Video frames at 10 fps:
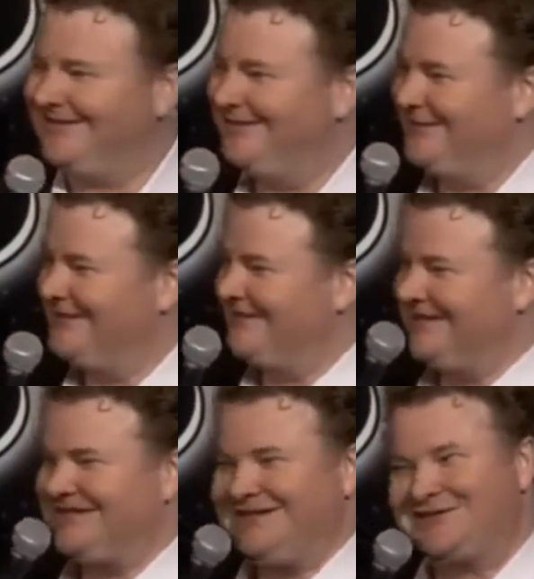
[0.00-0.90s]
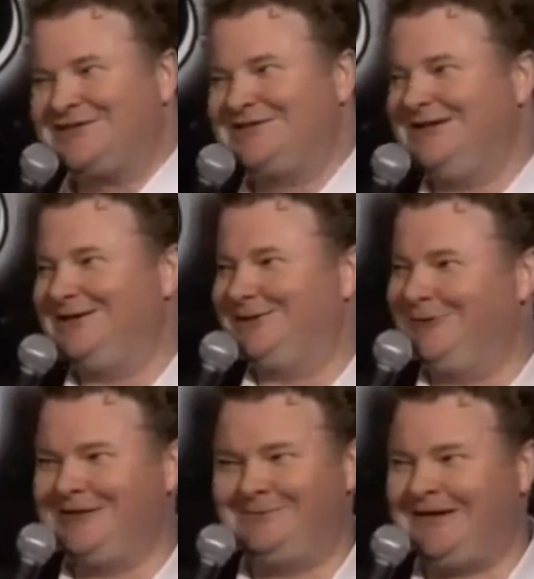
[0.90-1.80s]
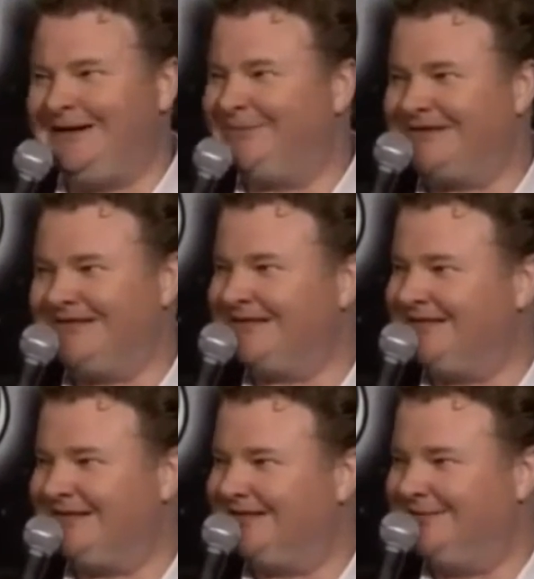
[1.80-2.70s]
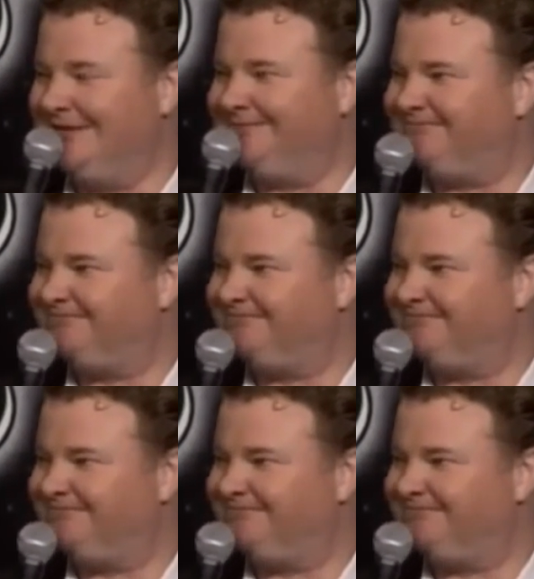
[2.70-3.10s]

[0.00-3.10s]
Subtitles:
If it's this year, she's getting a ring pop, because that's not going to be...